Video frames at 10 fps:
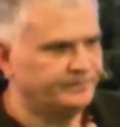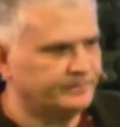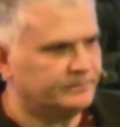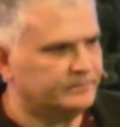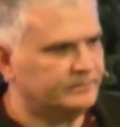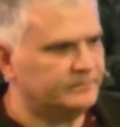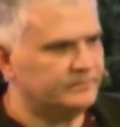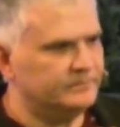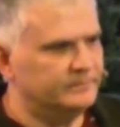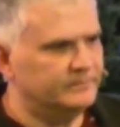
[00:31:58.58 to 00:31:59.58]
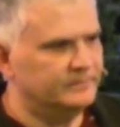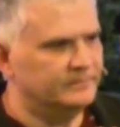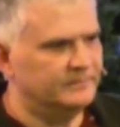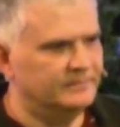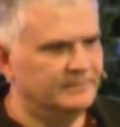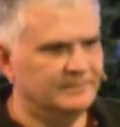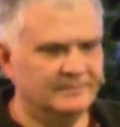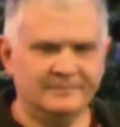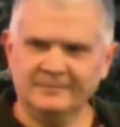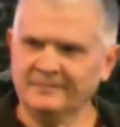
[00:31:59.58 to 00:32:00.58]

(silence)